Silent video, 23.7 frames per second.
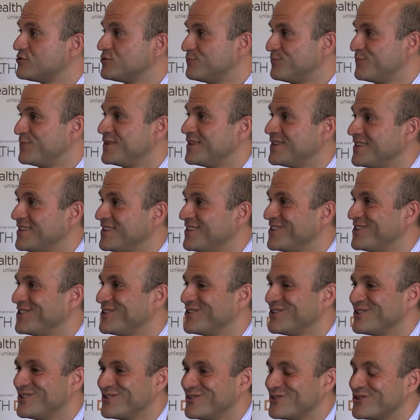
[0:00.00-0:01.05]
to
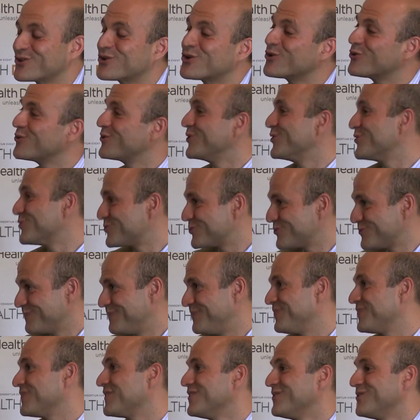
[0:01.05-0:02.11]
be the couriers,
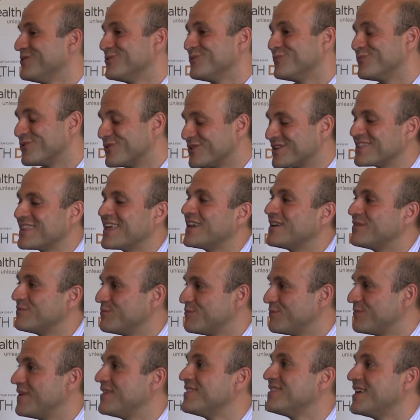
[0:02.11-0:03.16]
to bring that
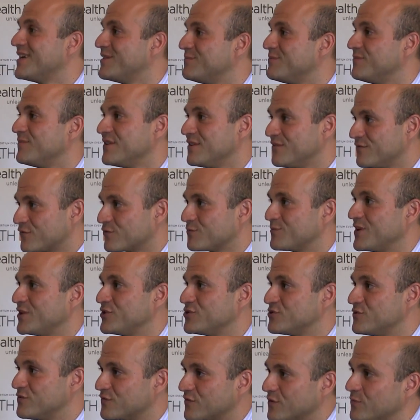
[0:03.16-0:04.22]

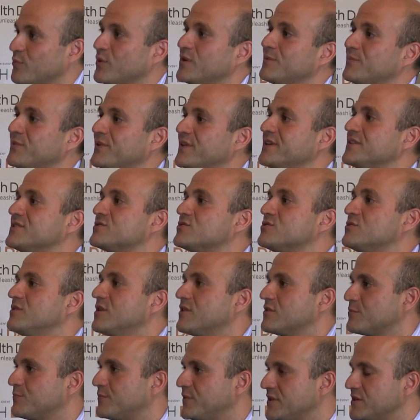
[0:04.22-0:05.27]
information from one place to
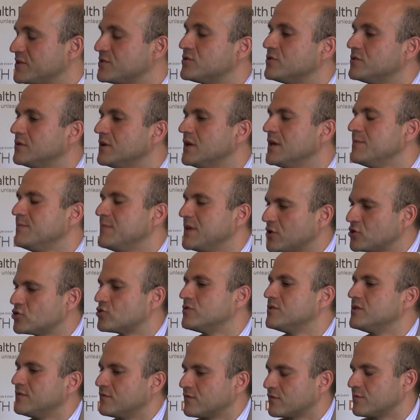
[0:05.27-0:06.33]
another place, to make
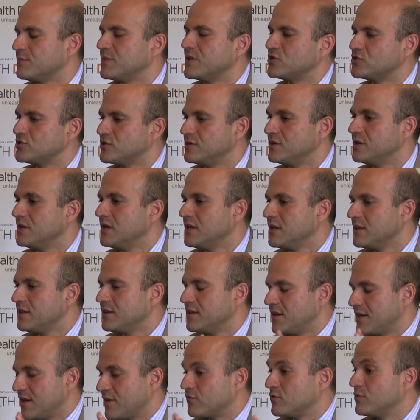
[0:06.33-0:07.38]
sure the information
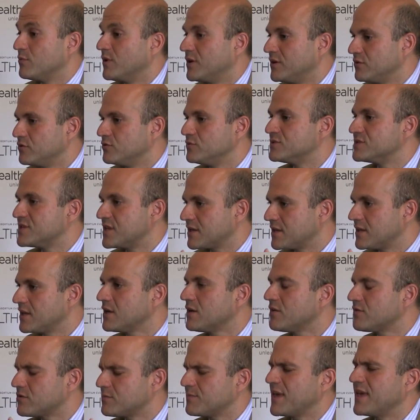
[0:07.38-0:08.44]
that everyone who's taking
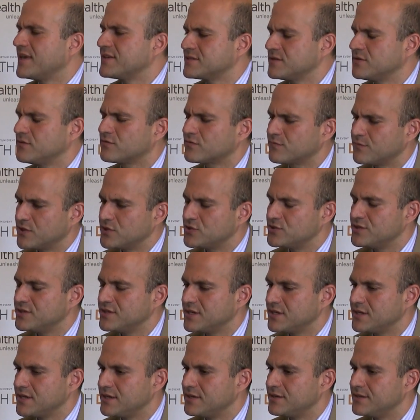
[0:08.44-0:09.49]
care of them has the information
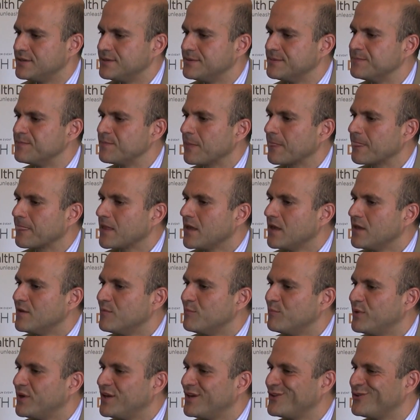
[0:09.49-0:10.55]
they need.
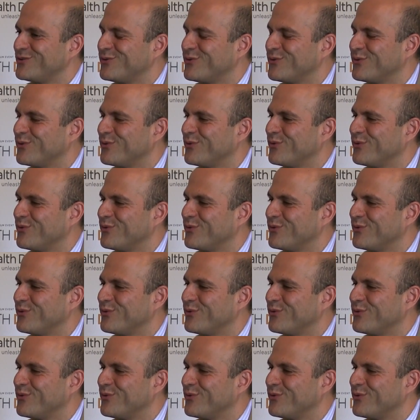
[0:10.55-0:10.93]
But